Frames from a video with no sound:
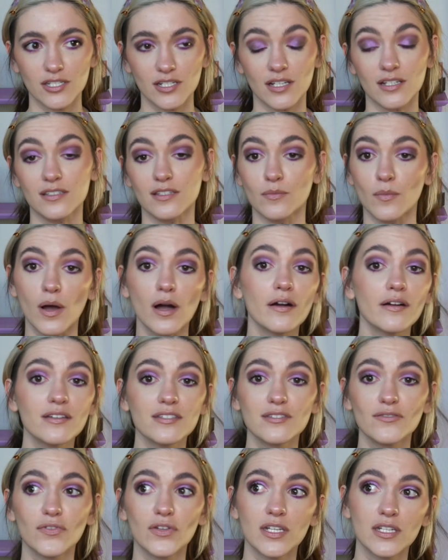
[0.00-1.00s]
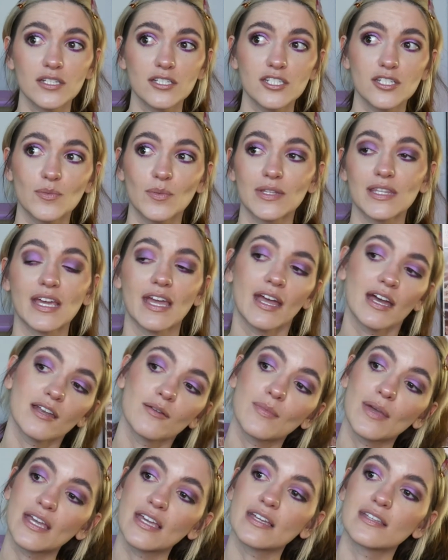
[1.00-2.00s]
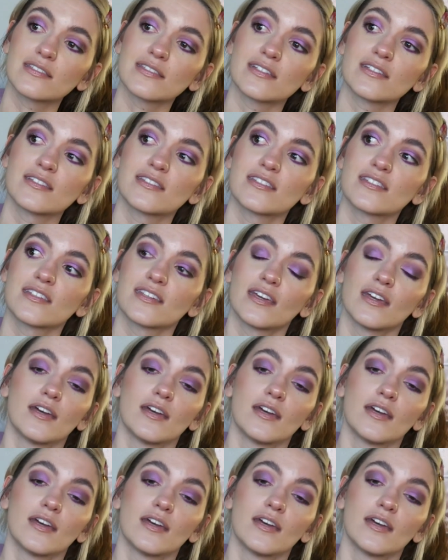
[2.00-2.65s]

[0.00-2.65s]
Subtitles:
because the manga's finished, but the anime isn't.